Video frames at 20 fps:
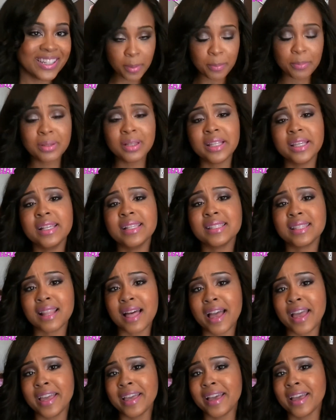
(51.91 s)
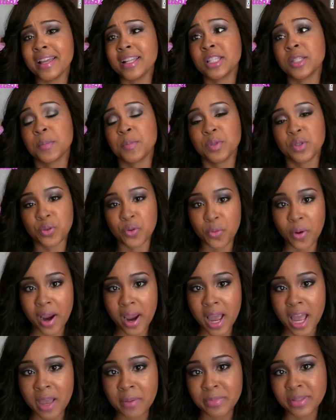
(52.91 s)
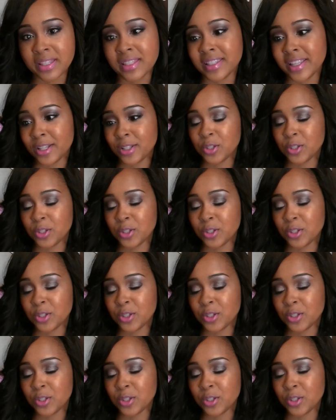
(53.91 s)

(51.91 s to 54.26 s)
Please like and subscribe to stay